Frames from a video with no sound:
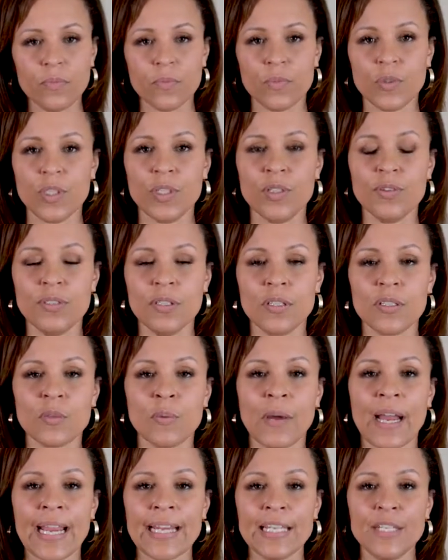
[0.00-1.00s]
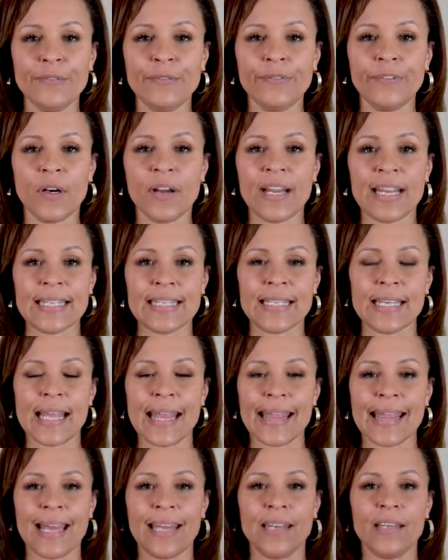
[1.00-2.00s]
use the sway to find
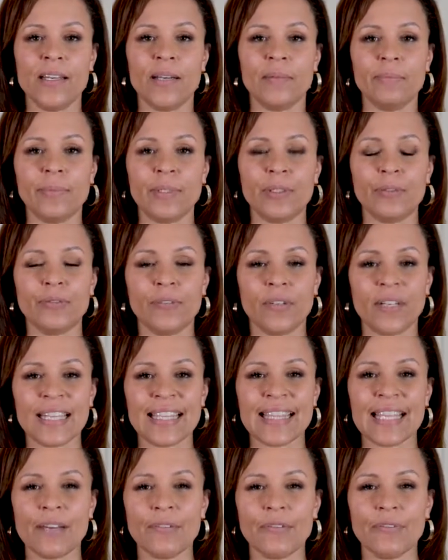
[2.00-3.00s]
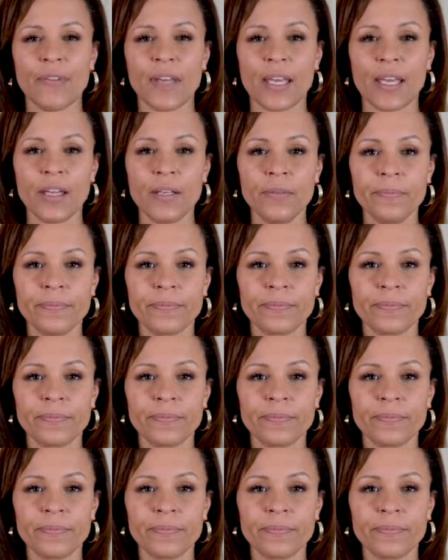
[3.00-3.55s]
that number, find that figure.